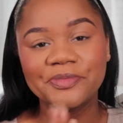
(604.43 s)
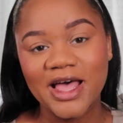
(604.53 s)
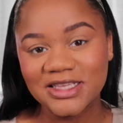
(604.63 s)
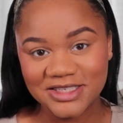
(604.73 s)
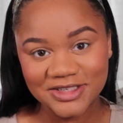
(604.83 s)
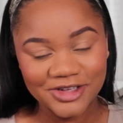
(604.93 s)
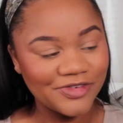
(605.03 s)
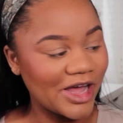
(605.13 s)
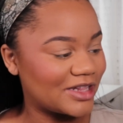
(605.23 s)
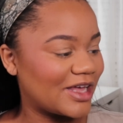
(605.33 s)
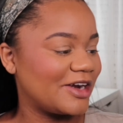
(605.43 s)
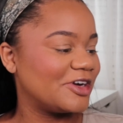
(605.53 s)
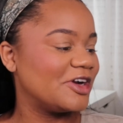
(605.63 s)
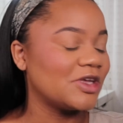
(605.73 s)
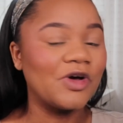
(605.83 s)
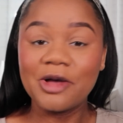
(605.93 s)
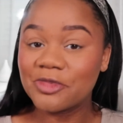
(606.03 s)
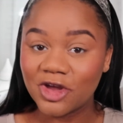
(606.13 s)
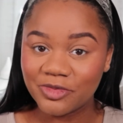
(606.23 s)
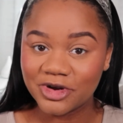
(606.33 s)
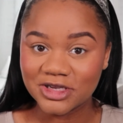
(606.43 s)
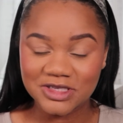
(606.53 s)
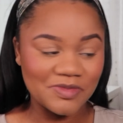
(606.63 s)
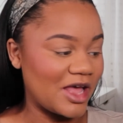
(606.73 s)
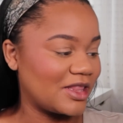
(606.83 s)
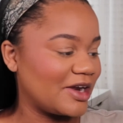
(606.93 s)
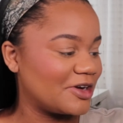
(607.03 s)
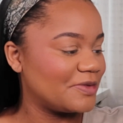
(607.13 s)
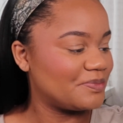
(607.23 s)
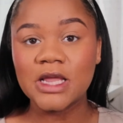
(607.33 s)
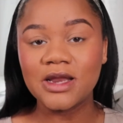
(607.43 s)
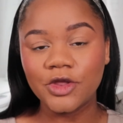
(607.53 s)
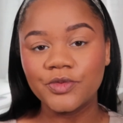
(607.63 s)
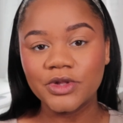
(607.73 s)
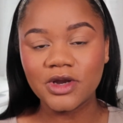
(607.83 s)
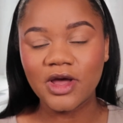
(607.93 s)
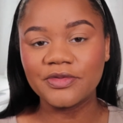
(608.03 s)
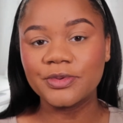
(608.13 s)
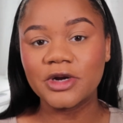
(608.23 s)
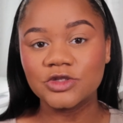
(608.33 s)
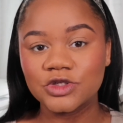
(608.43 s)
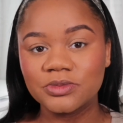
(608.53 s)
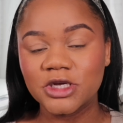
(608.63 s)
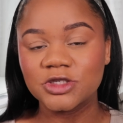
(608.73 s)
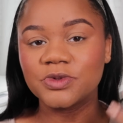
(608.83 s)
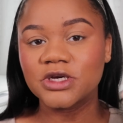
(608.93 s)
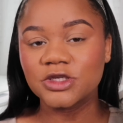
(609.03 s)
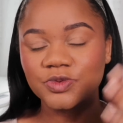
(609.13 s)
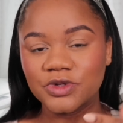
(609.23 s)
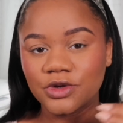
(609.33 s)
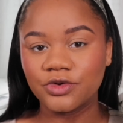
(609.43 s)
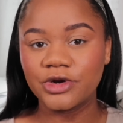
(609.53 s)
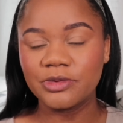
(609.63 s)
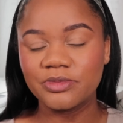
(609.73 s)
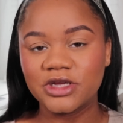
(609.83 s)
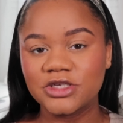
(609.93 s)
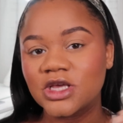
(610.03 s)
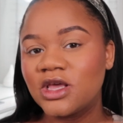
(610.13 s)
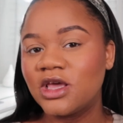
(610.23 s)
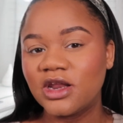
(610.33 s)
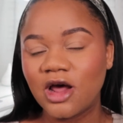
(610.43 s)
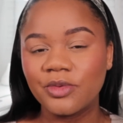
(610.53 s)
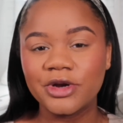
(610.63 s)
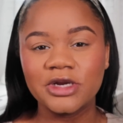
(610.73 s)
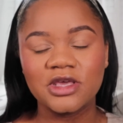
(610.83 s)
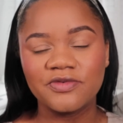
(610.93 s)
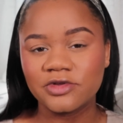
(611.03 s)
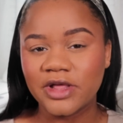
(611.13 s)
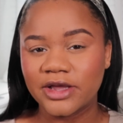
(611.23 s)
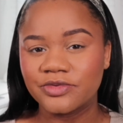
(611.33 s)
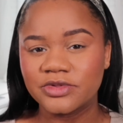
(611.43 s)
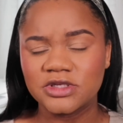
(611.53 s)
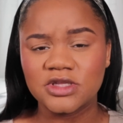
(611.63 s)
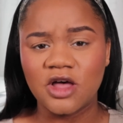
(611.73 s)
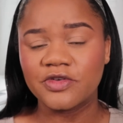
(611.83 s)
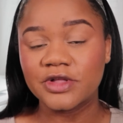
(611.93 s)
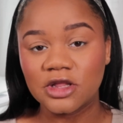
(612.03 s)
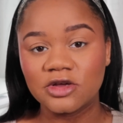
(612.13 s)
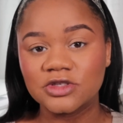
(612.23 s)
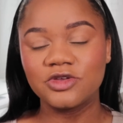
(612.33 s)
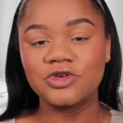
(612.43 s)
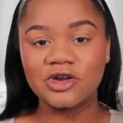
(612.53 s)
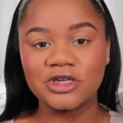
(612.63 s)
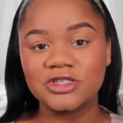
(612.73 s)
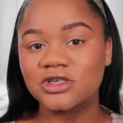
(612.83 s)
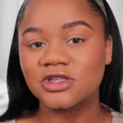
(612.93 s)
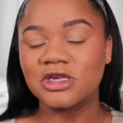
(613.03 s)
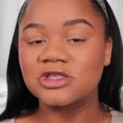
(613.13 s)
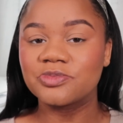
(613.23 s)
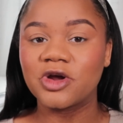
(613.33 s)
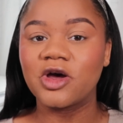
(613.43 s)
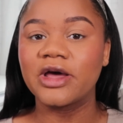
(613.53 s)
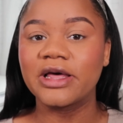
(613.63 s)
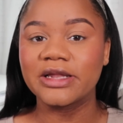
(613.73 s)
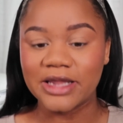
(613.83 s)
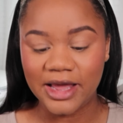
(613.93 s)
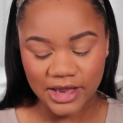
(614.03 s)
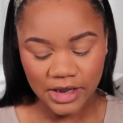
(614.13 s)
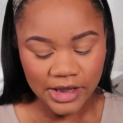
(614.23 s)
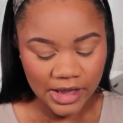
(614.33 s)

I still love highlighter, so I'm gonna put on some highlighter. Now you really don't have to put on too much, because with the cream blush, it already gives you like a really soft glow. You don't necessarily need to put on a lot.